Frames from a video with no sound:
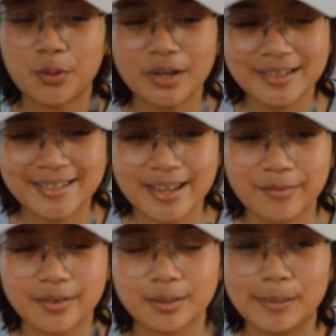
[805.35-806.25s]

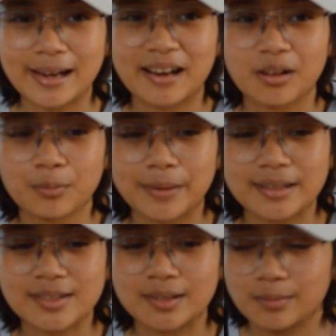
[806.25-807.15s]
0.7 mechanical
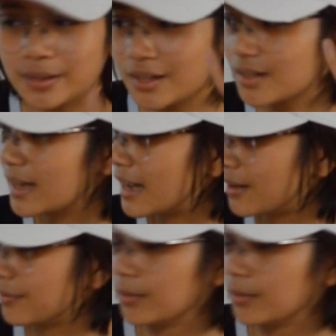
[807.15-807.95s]
pencil because I have